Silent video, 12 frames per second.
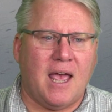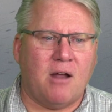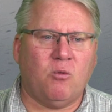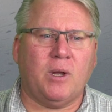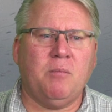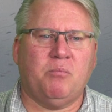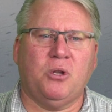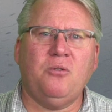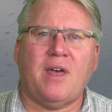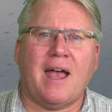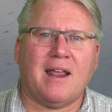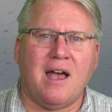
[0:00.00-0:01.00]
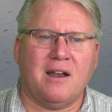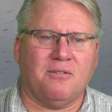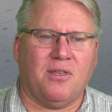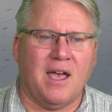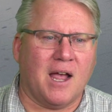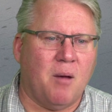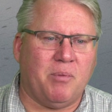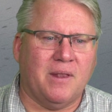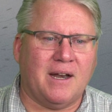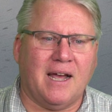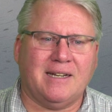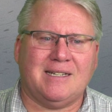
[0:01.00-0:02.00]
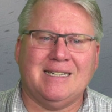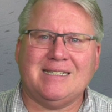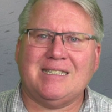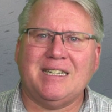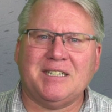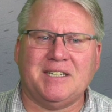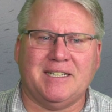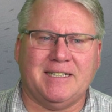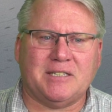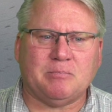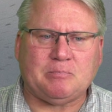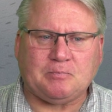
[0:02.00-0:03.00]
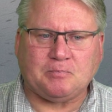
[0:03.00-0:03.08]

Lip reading: and really blew that kind of thing up in the 1960s.